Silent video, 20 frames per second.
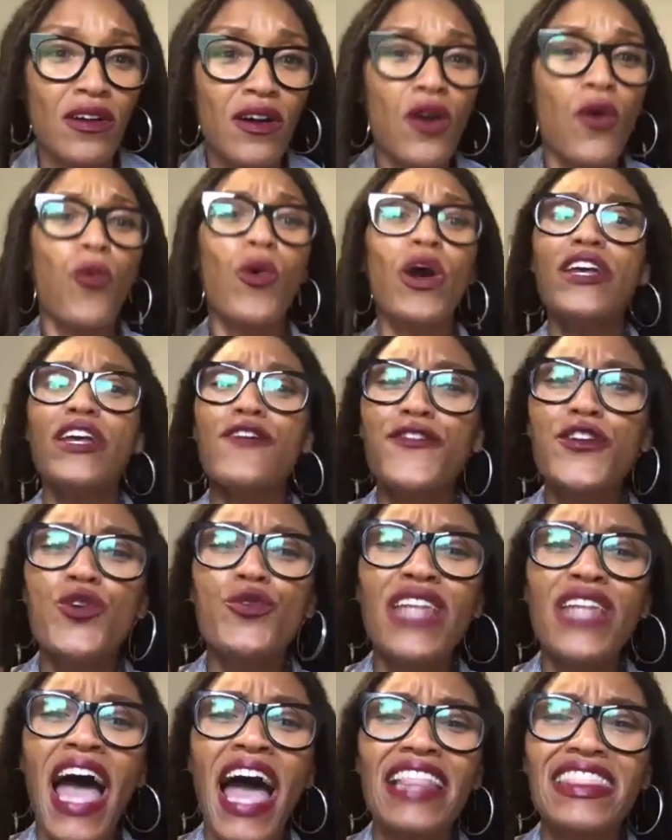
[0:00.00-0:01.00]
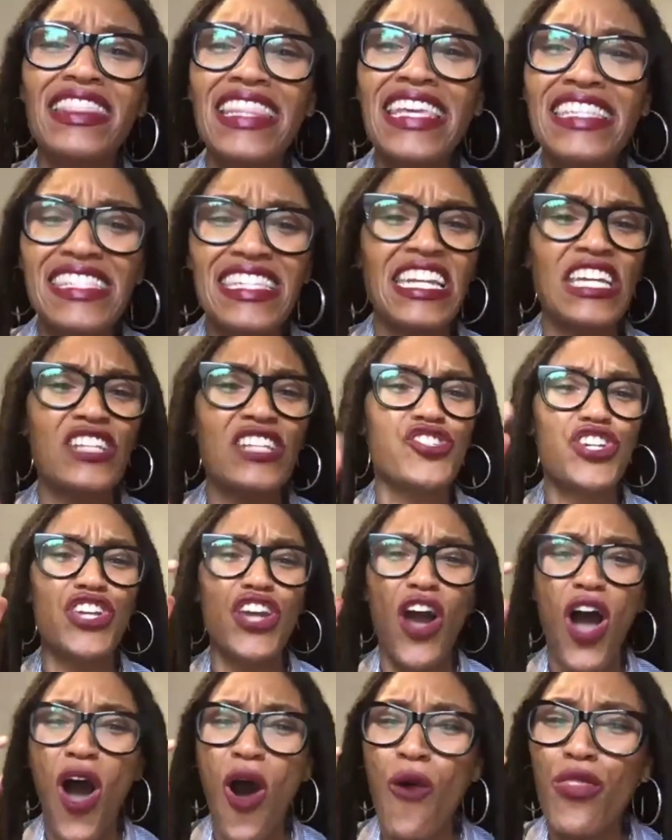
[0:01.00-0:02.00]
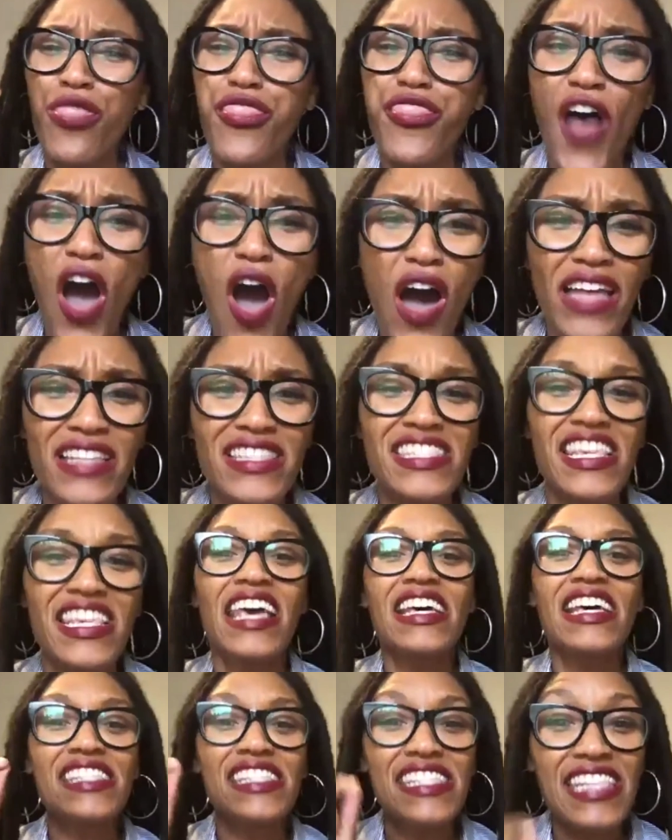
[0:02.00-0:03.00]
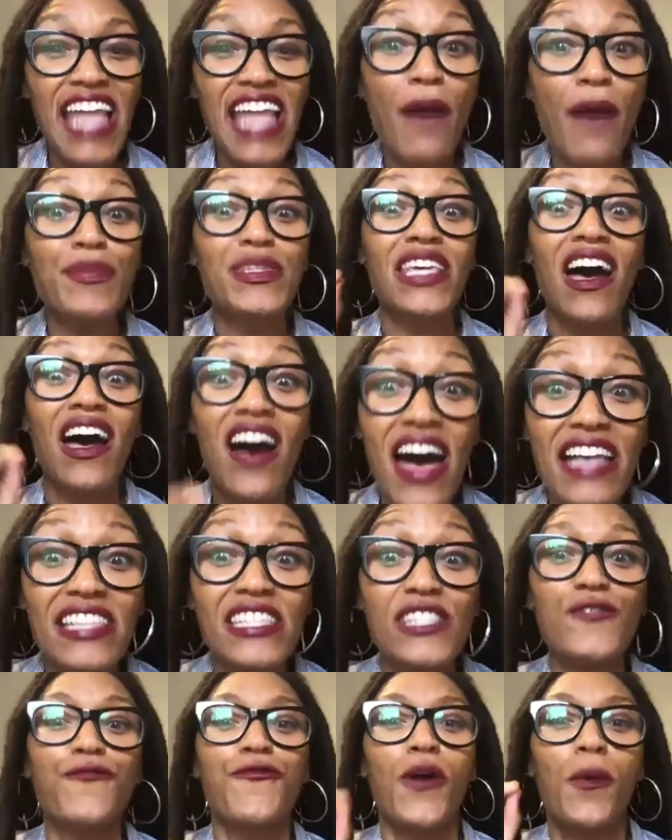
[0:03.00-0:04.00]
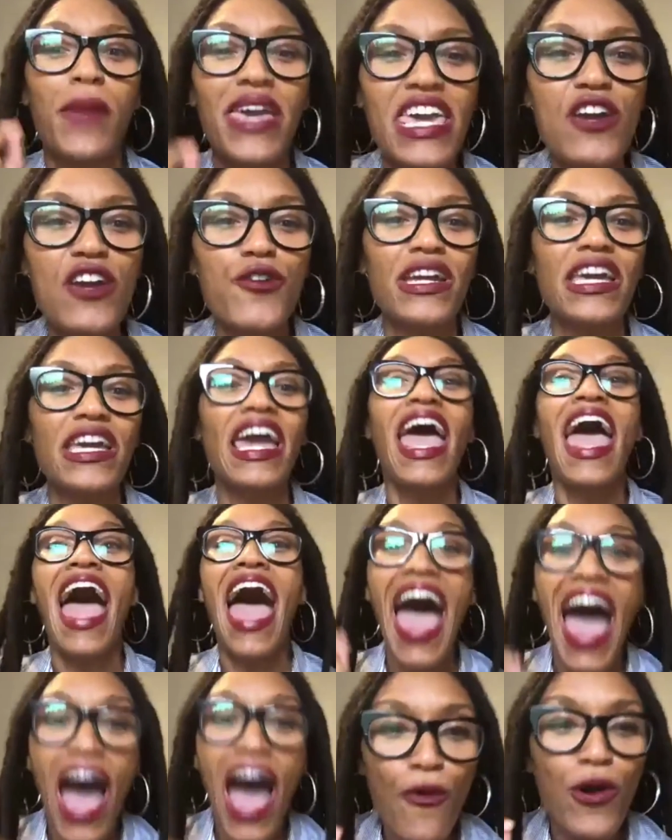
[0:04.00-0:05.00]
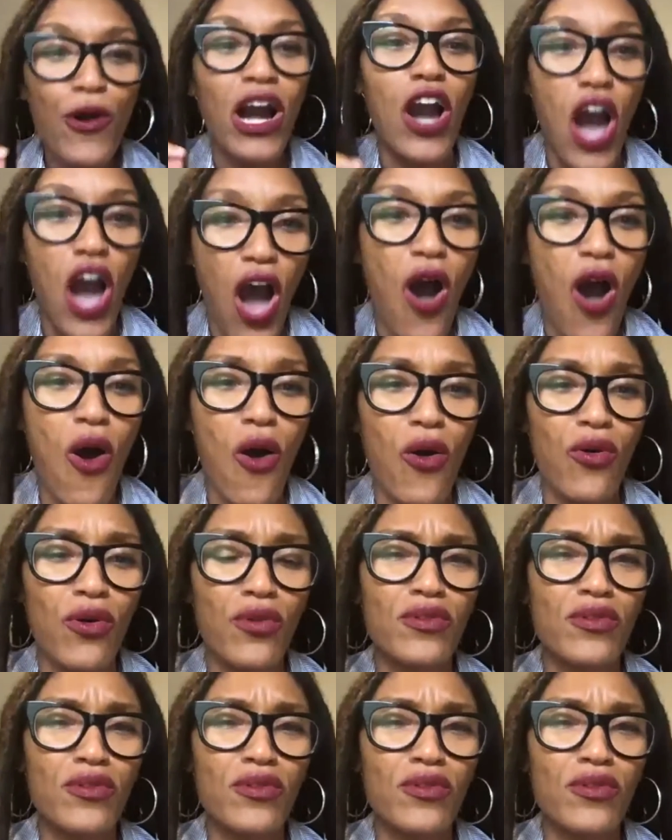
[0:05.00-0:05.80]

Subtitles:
What if you not listening to your own thoughts stops us from hearing our call?